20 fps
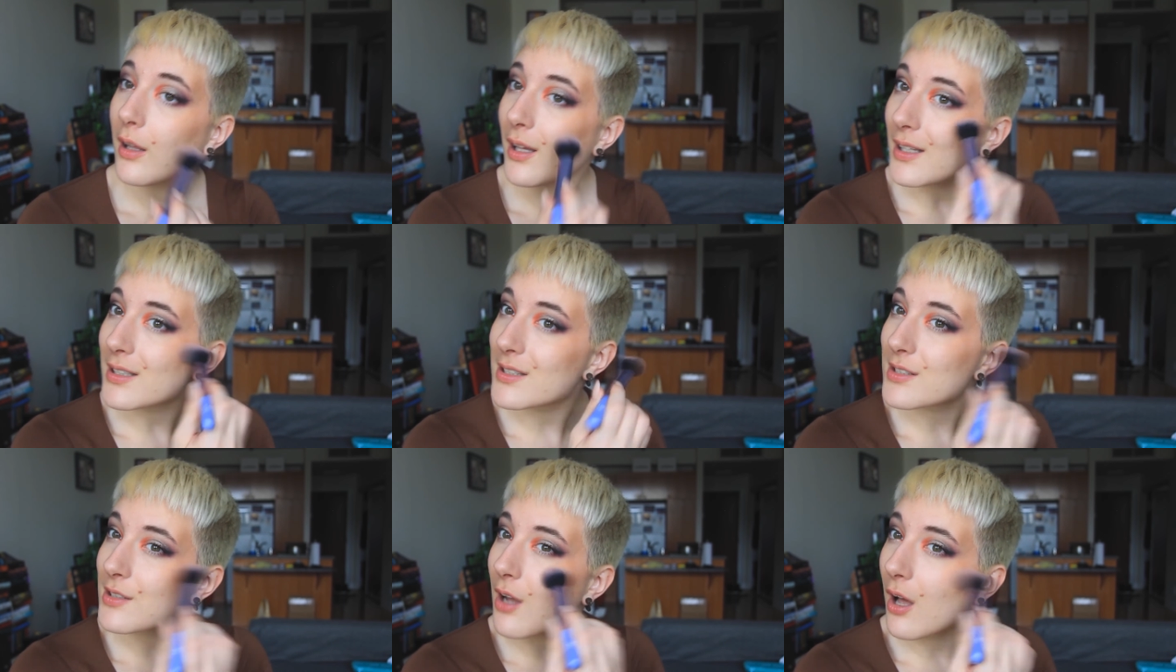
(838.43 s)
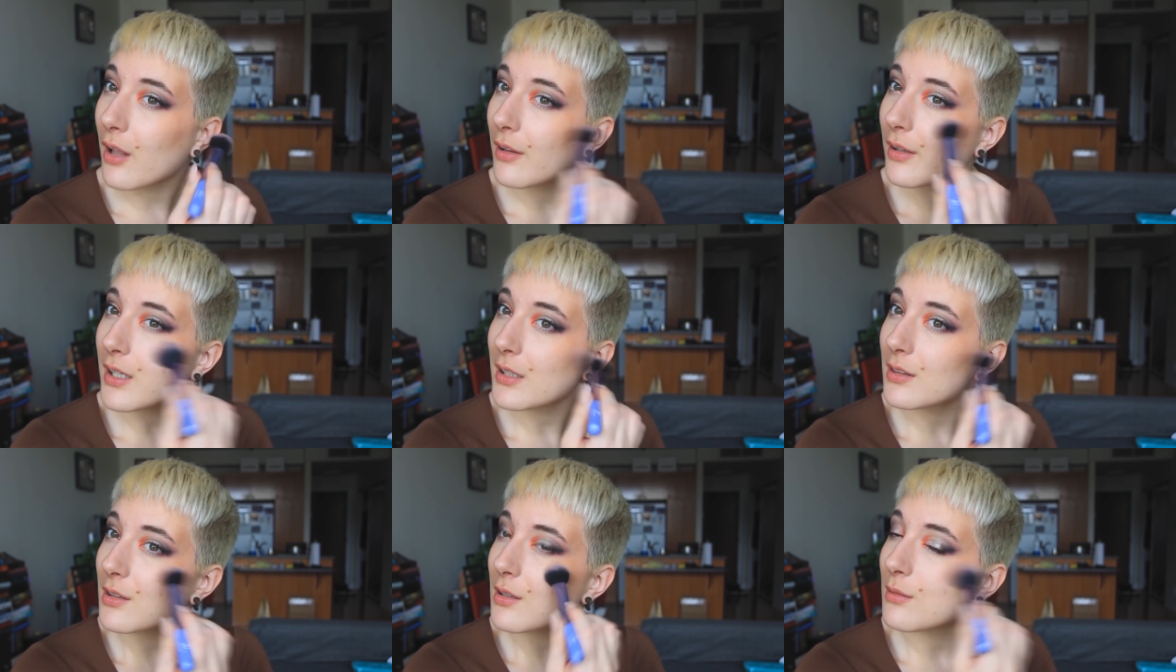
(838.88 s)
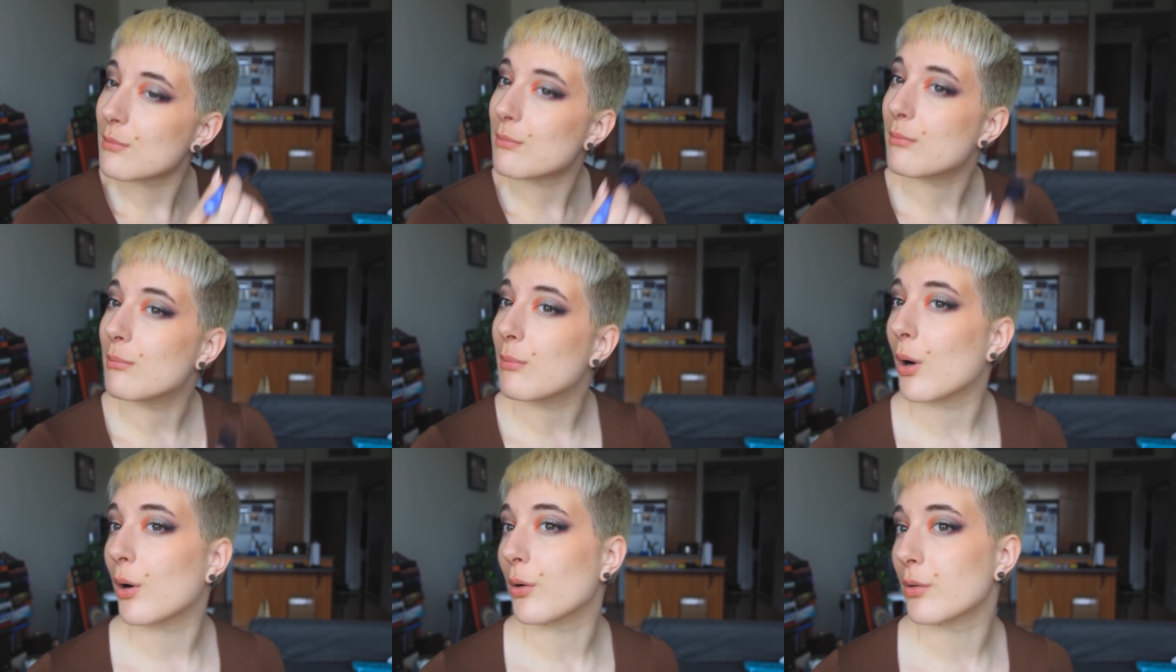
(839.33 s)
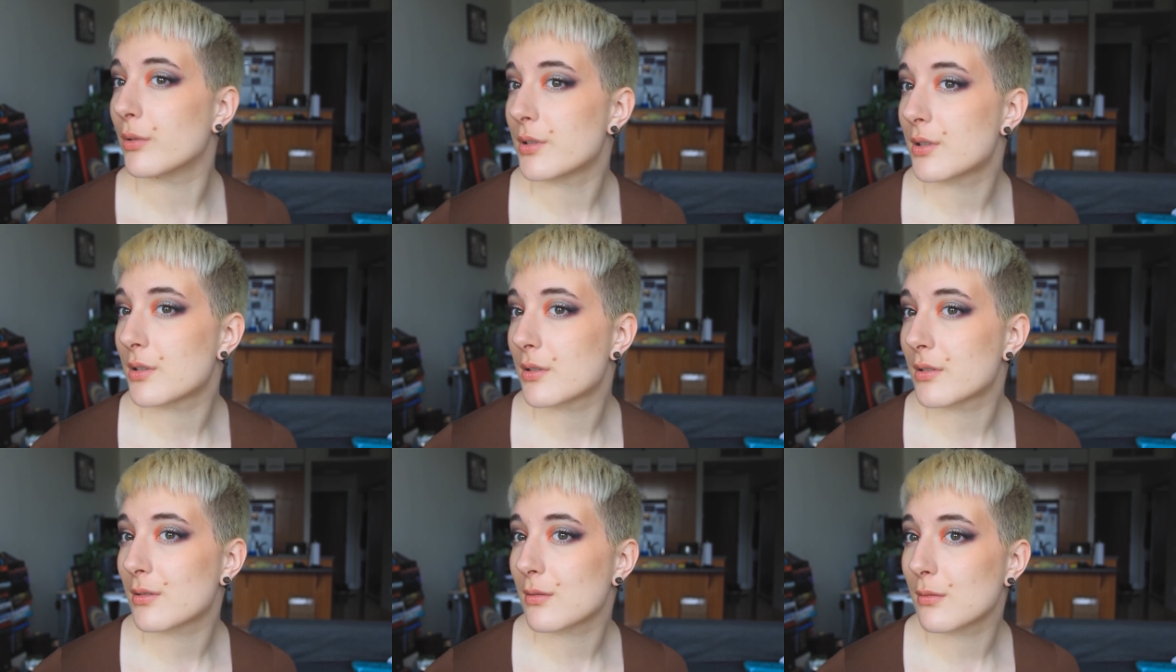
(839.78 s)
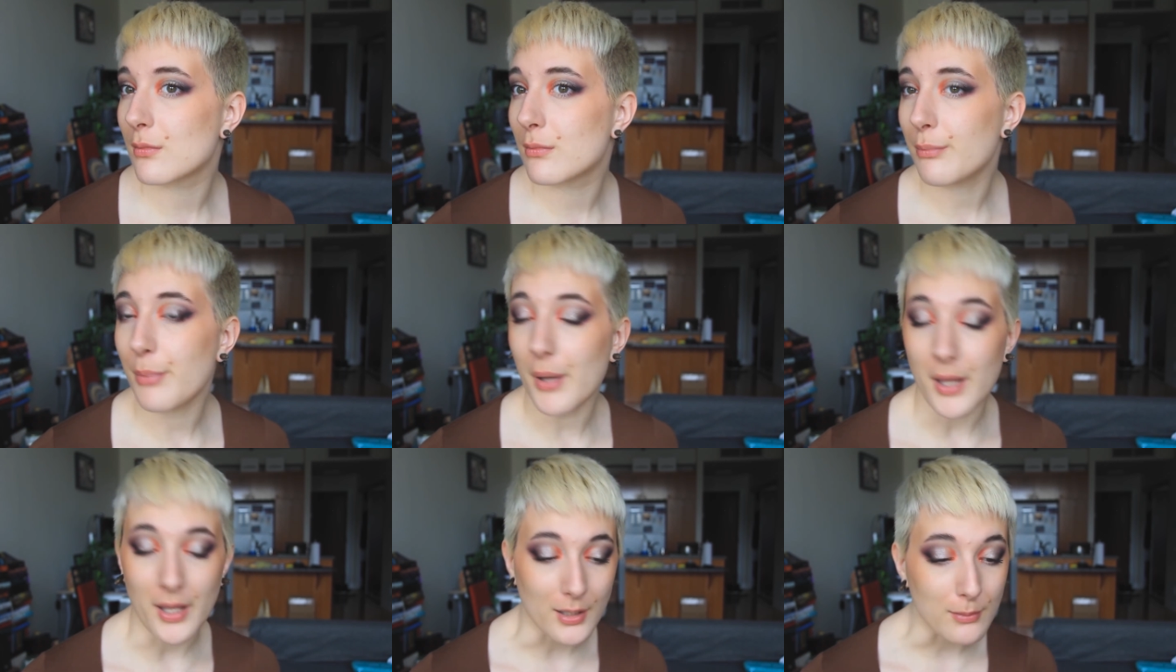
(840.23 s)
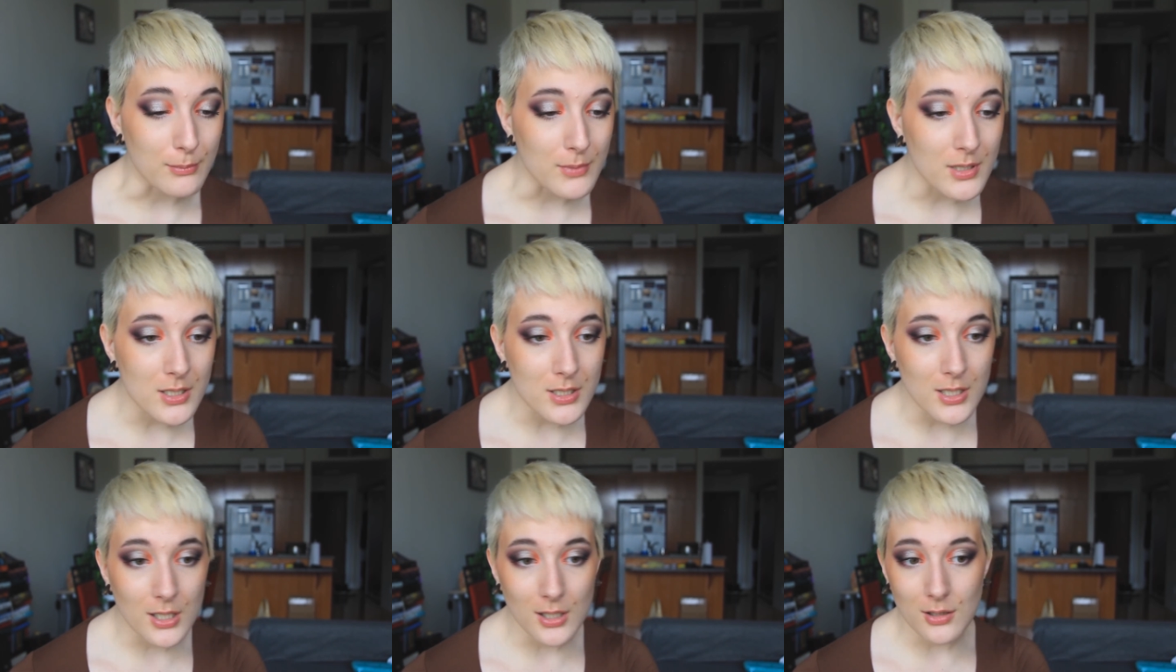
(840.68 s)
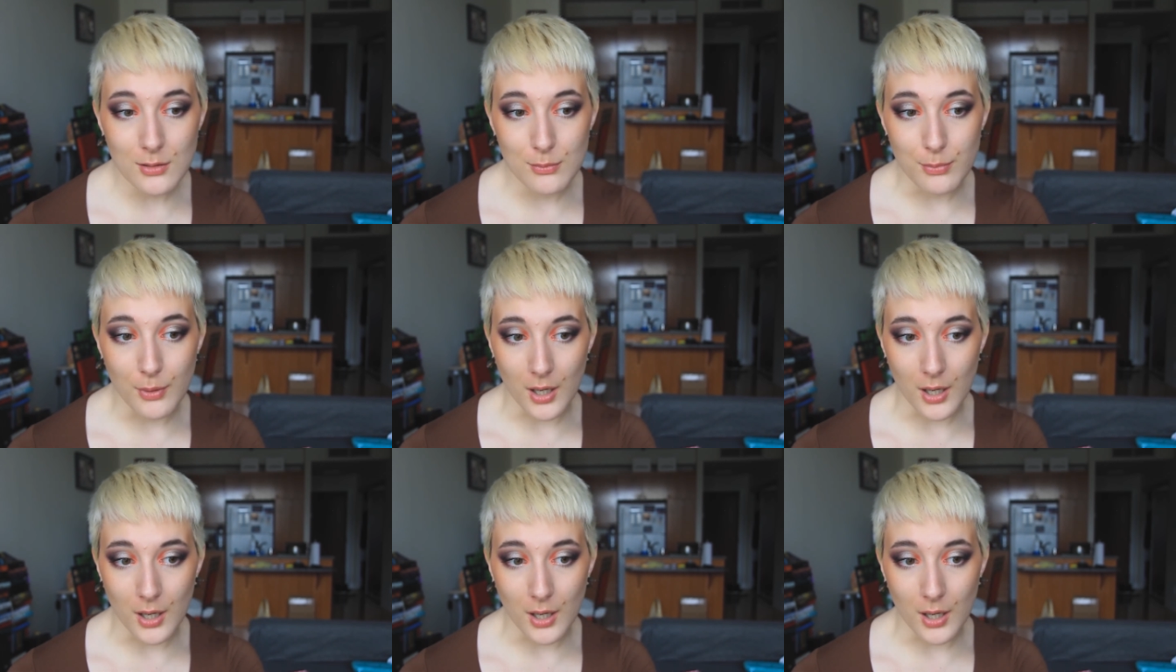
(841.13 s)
It's not like the most pigmented,